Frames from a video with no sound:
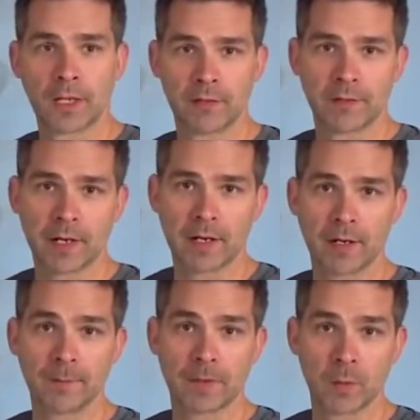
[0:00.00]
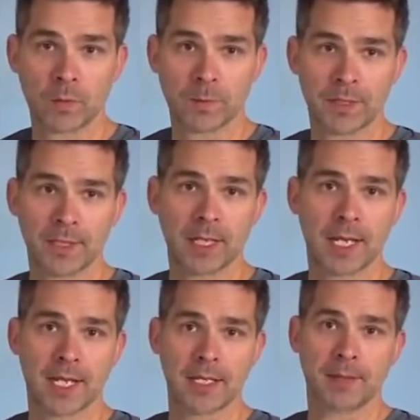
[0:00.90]
a fire would be
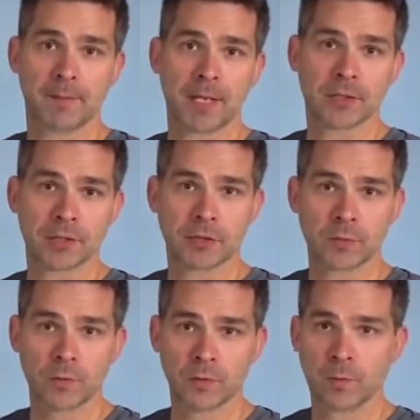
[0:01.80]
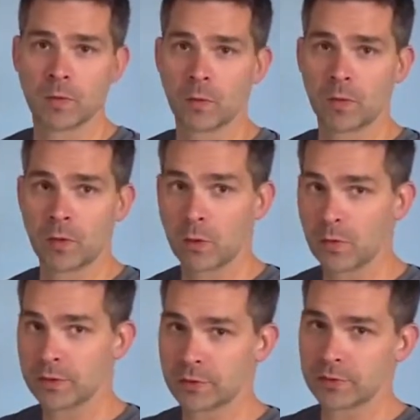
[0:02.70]
a patient's room who
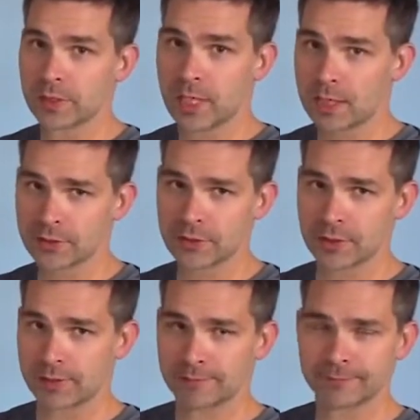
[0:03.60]
is using oxygen.